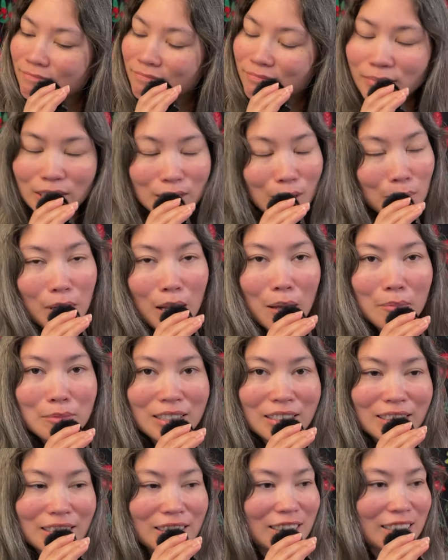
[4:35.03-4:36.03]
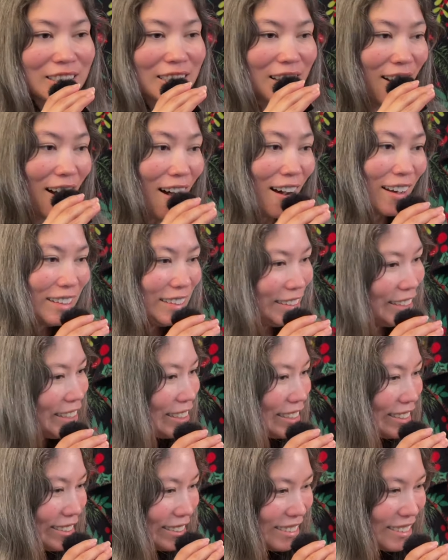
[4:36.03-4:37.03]
sometimes it's just not
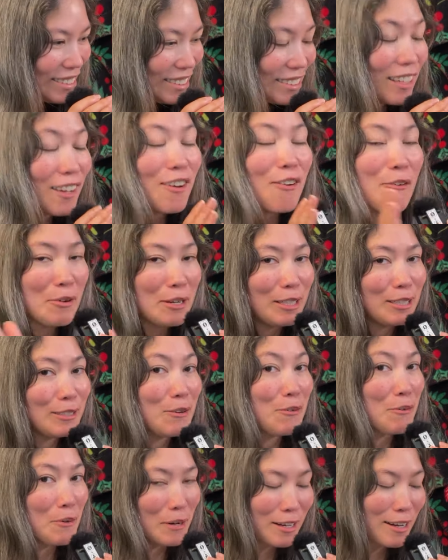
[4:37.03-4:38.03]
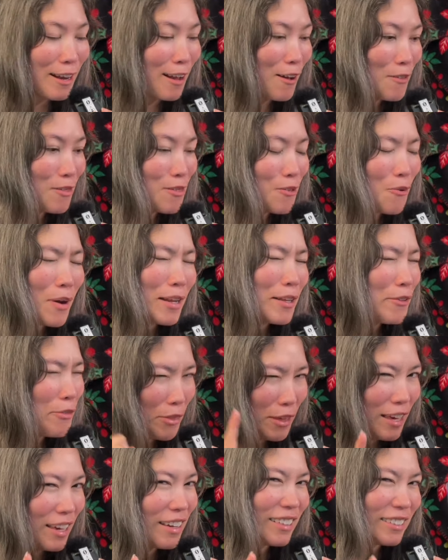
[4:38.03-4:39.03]
going to work out the way you
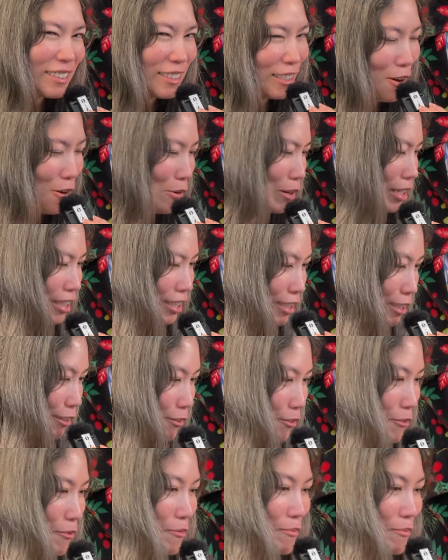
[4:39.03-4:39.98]
think it's going to.